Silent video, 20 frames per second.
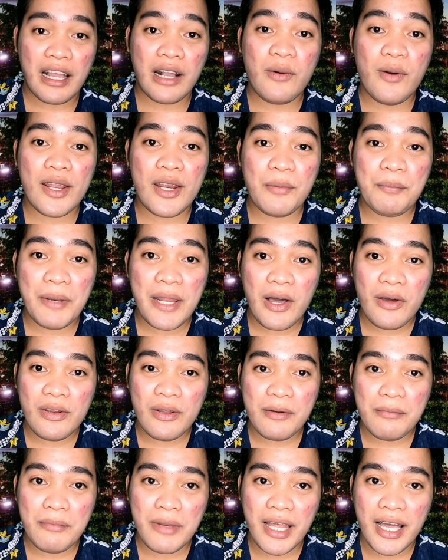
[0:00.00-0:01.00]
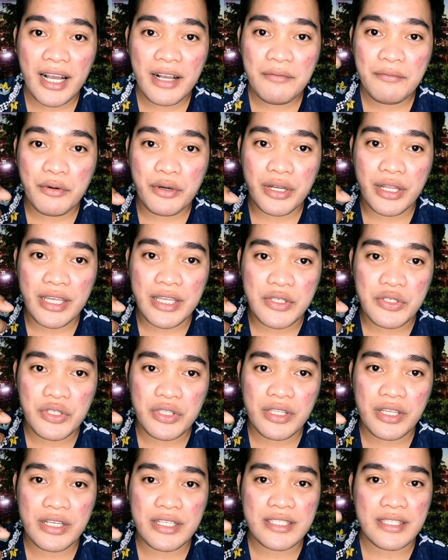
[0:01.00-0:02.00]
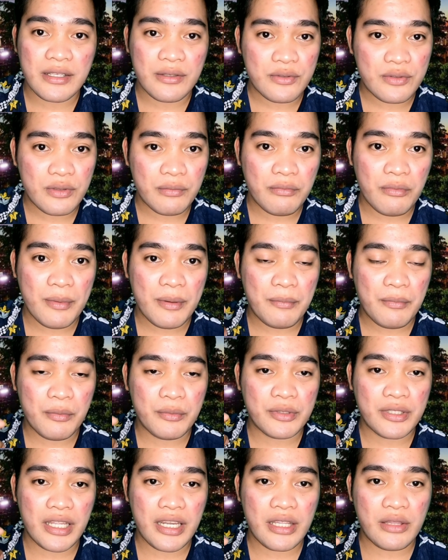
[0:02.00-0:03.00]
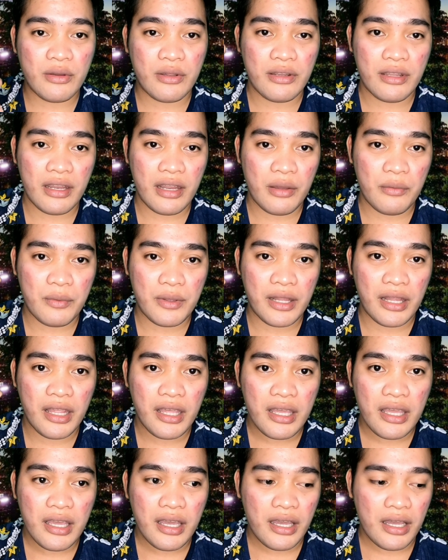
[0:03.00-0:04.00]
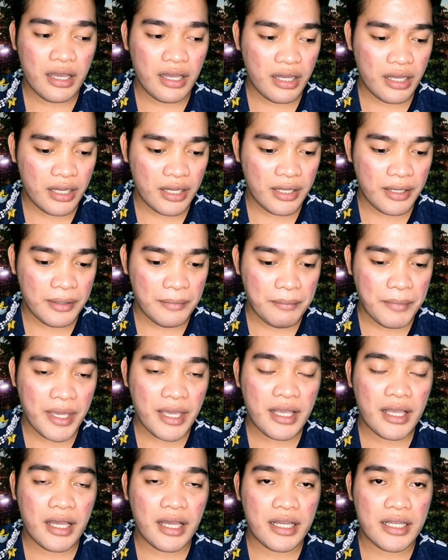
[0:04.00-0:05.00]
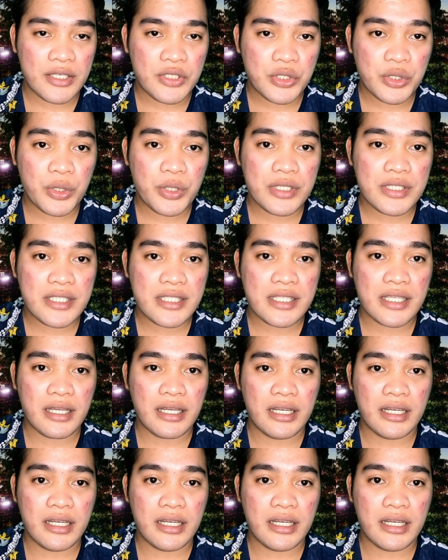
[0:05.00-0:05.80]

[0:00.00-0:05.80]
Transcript: Nagawa rin pala ako ng vlog for the engineers na gusto pumunta dito. And then, I will make a short